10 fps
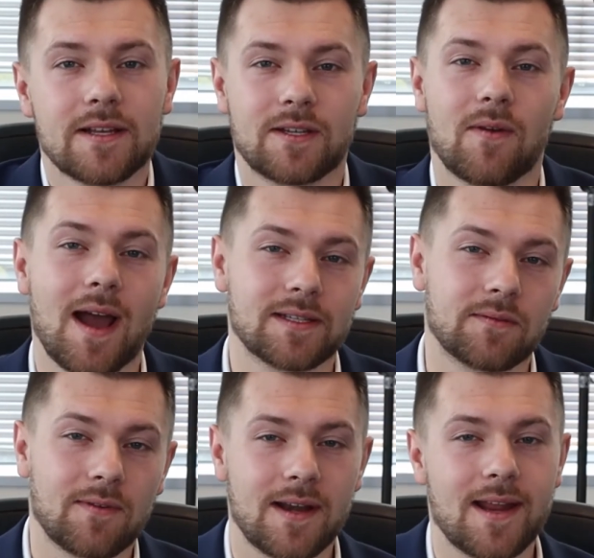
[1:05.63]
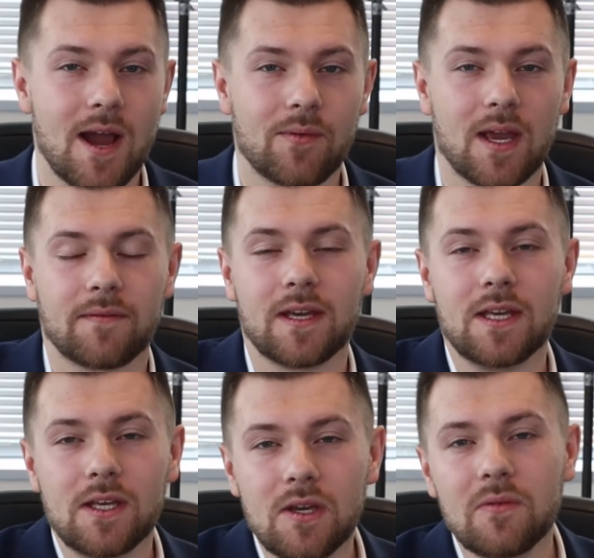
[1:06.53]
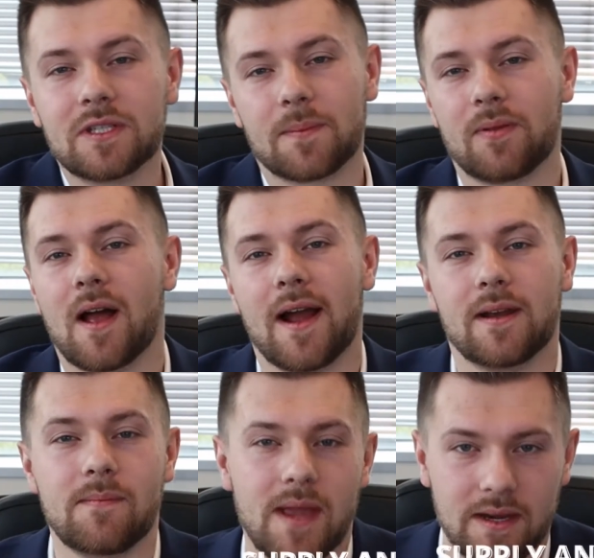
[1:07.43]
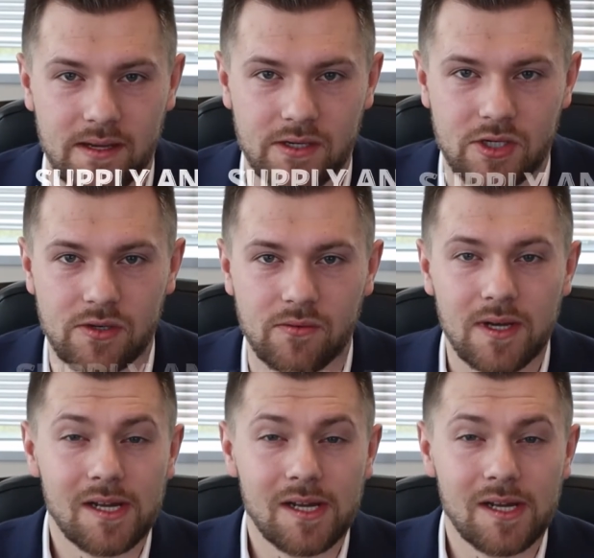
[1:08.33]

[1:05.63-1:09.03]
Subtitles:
So as of right now, we have a huge supply and demand issue.